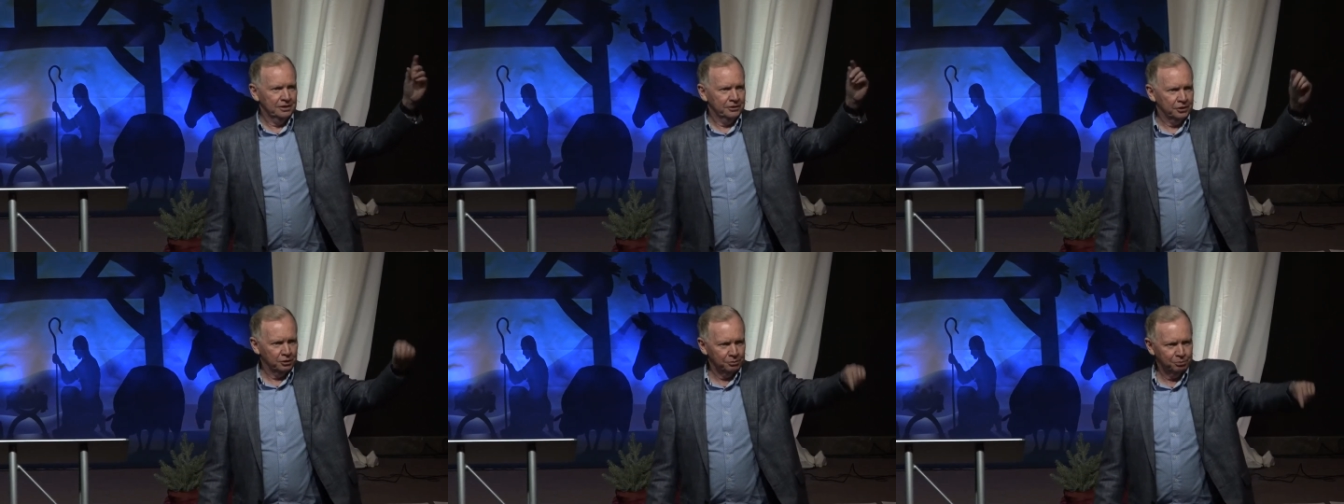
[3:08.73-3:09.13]

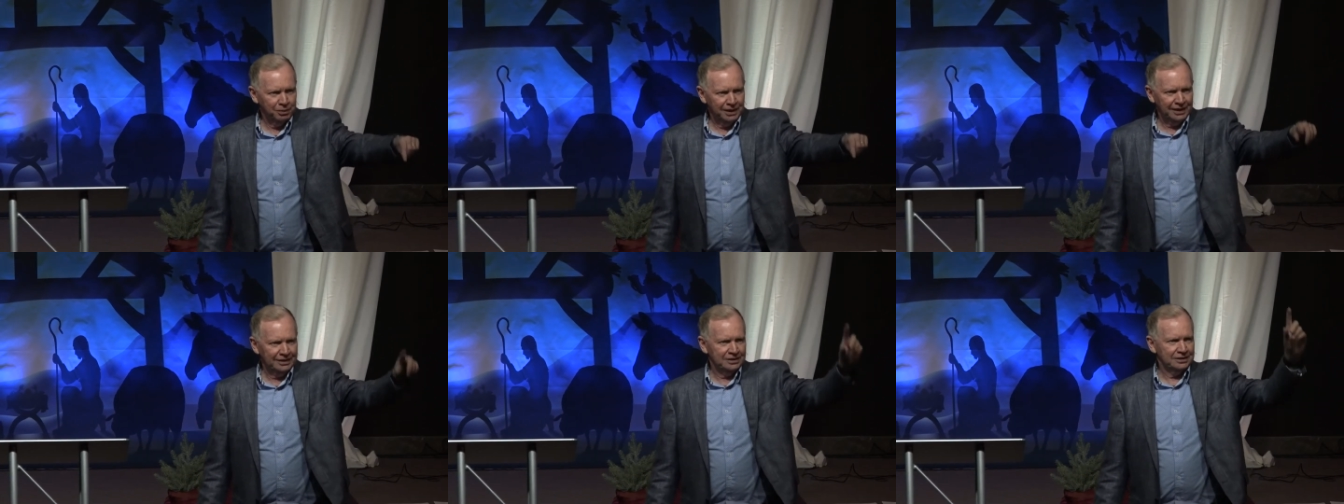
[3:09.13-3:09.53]
they're
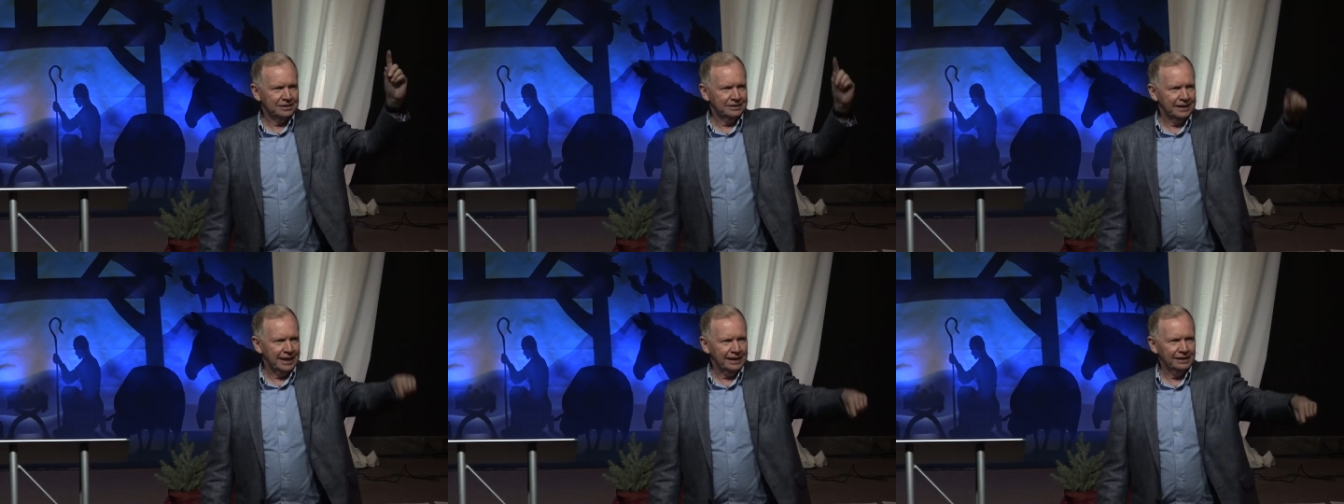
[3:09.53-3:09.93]
blessed
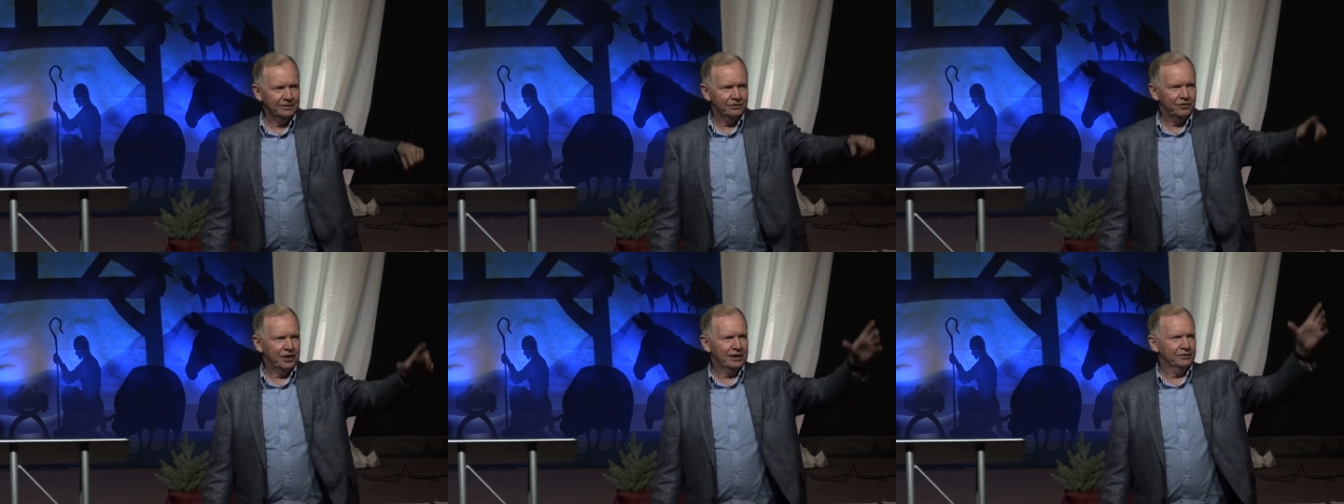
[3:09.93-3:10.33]
and highly
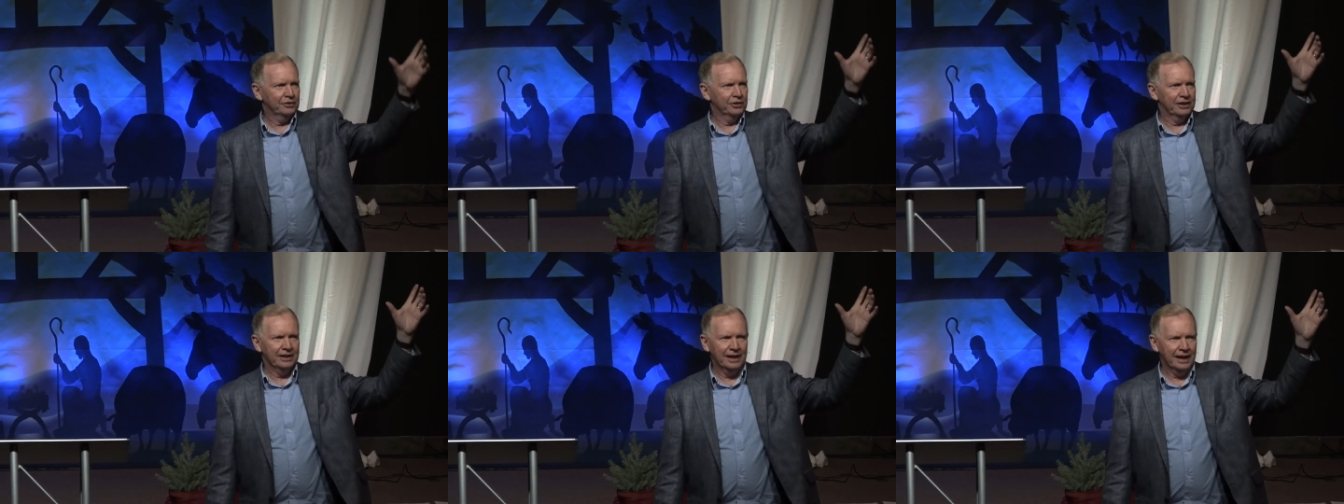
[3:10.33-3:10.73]

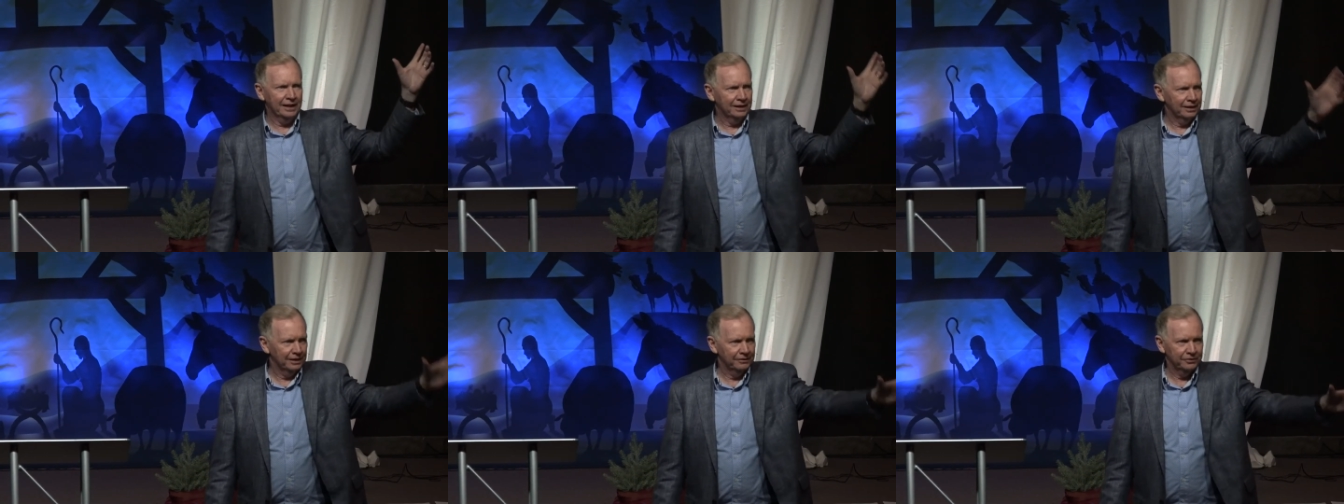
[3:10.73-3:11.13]
favored, and I
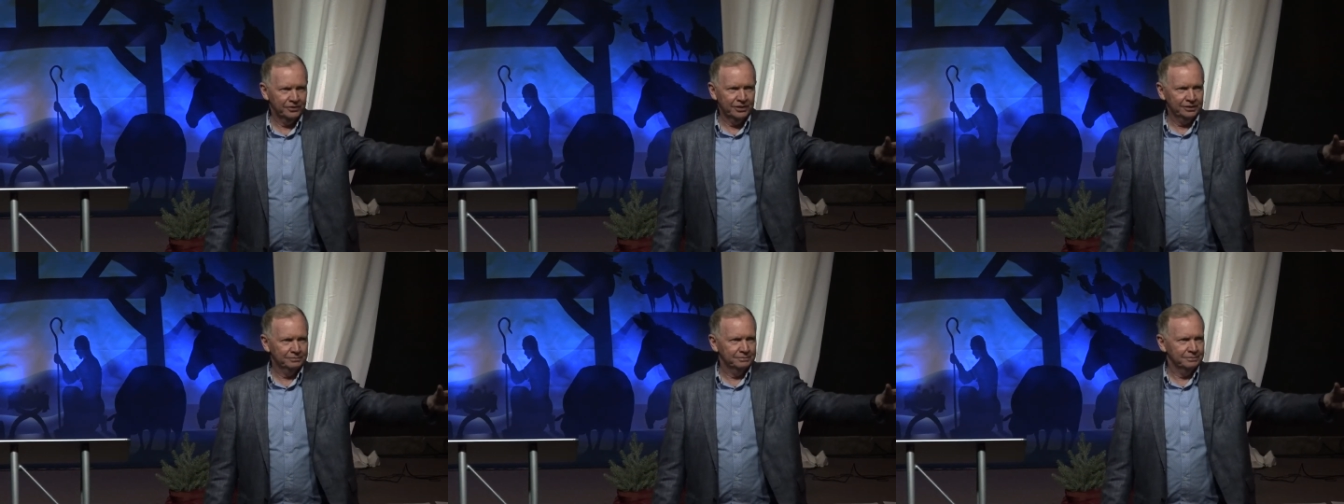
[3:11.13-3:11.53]
love
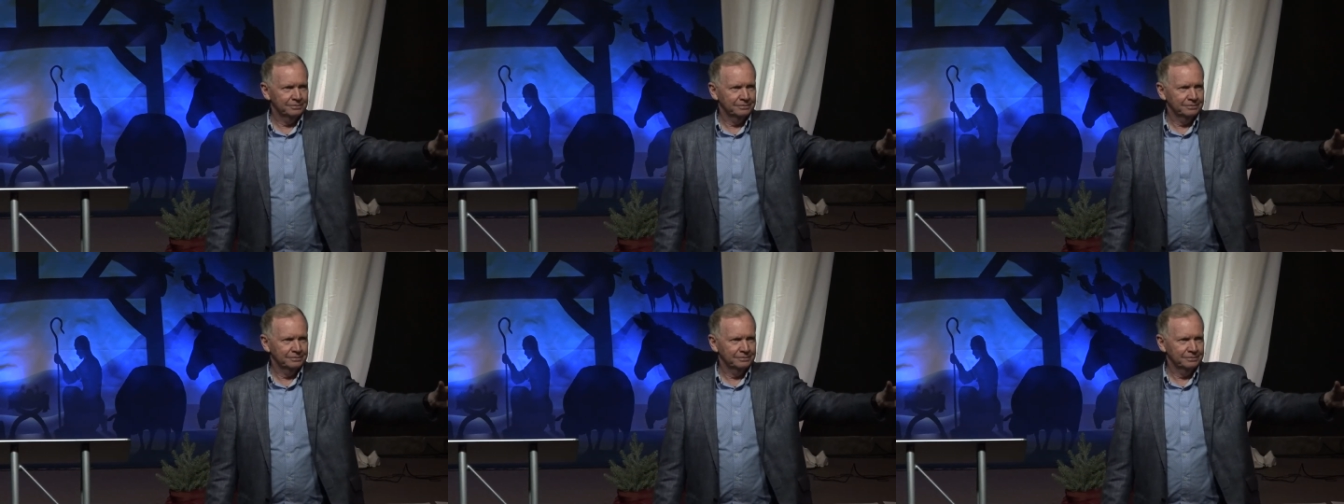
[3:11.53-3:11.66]
them.